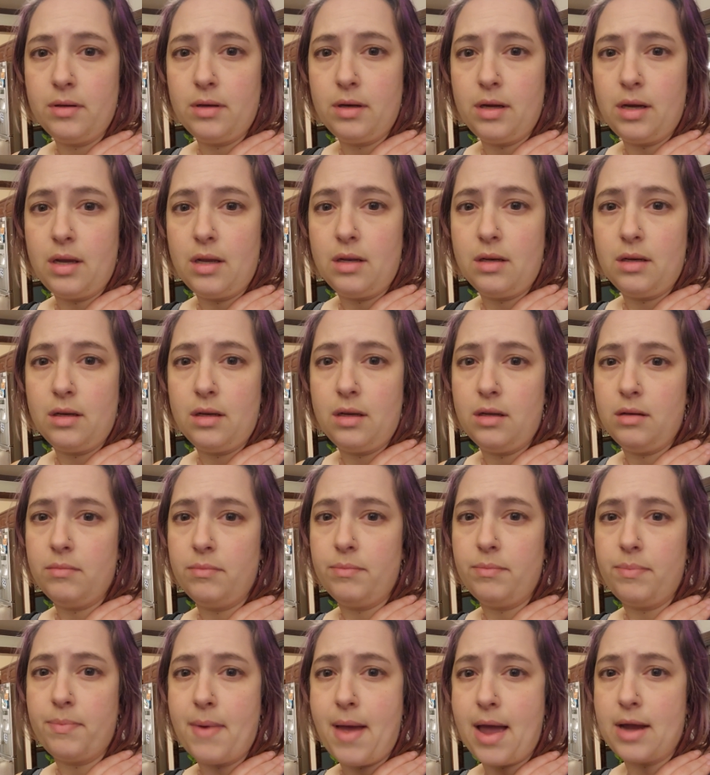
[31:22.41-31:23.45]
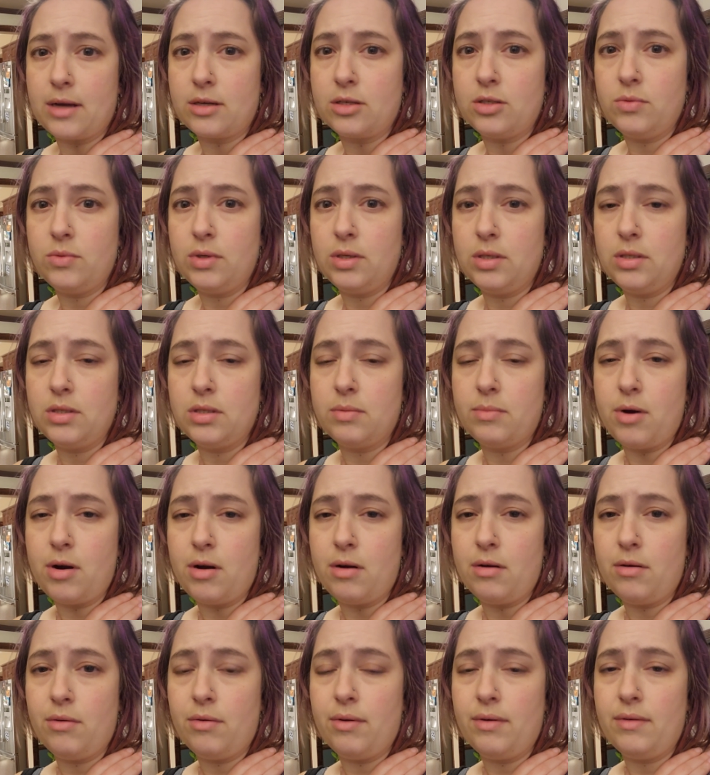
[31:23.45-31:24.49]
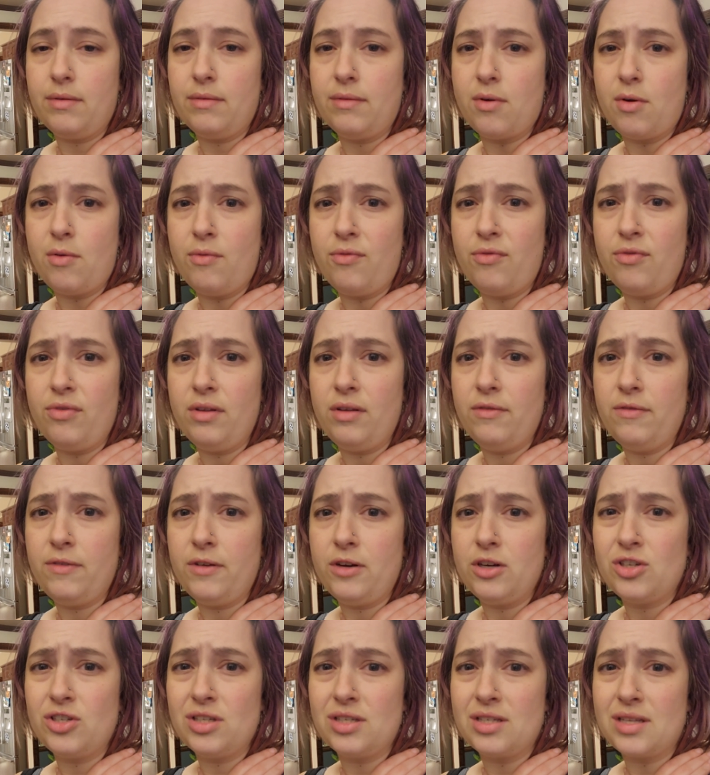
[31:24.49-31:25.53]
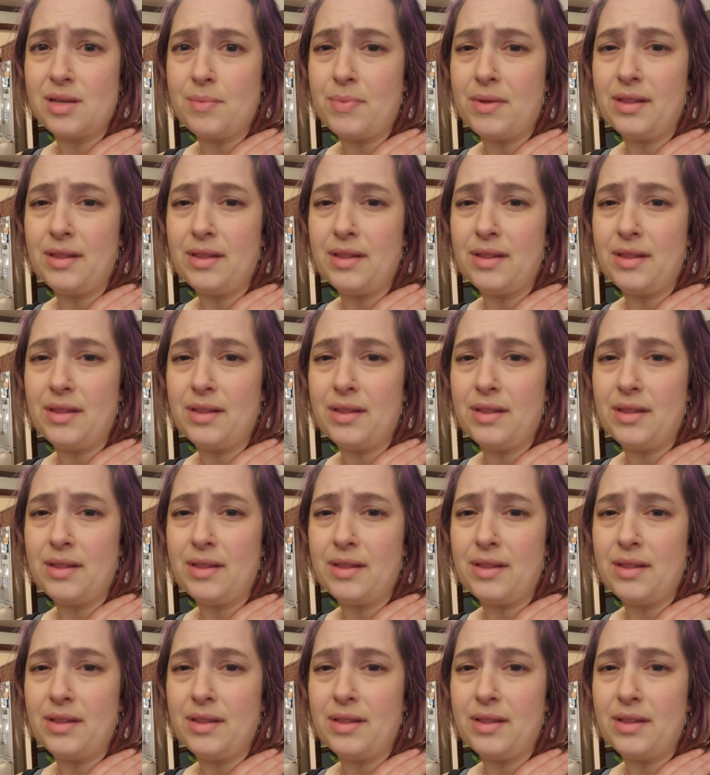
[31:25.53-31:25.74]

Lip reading: and get back to it tomorrow and hopefully finish this up,